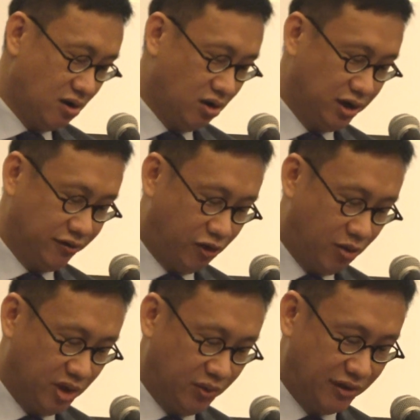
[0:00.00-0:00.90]
On the
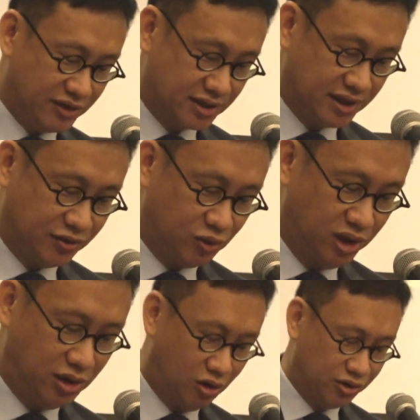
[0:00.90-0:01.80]
former, we have
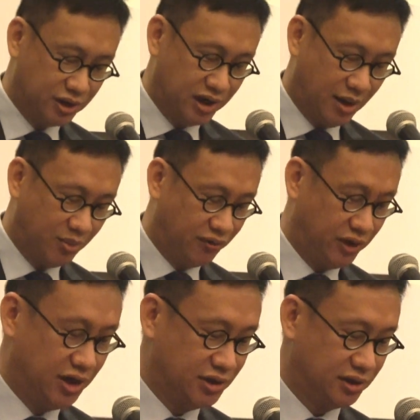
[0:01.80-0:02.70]
successfully launched a number
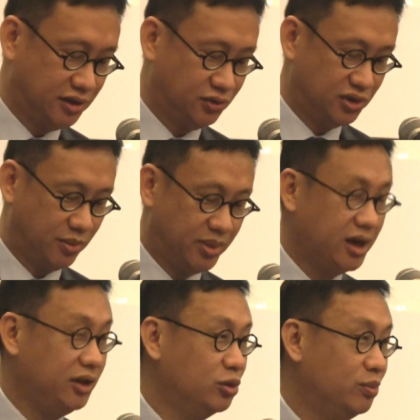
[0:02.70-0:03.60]
of initiatives which are beginning